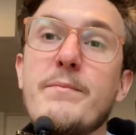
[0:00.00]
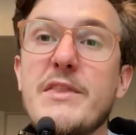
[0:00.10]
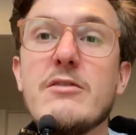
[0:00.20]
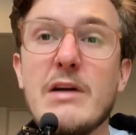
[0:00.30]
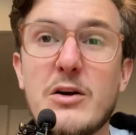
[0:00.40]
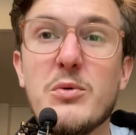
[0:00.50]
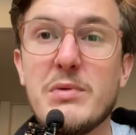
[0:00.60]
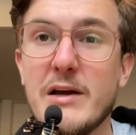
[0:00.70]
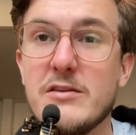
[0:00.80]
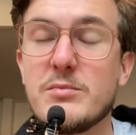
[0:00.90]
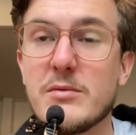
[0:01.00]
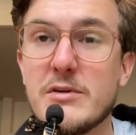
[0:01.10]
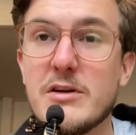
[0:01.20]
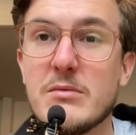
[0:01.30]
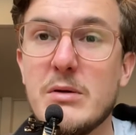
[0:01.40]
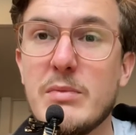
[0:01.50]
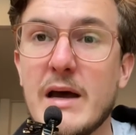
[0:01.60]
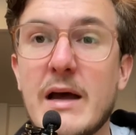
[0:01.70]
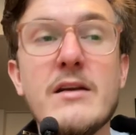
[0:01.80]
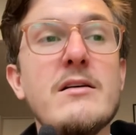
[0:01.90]
the record player is probably going to be
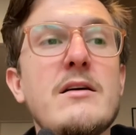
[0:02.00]
bad.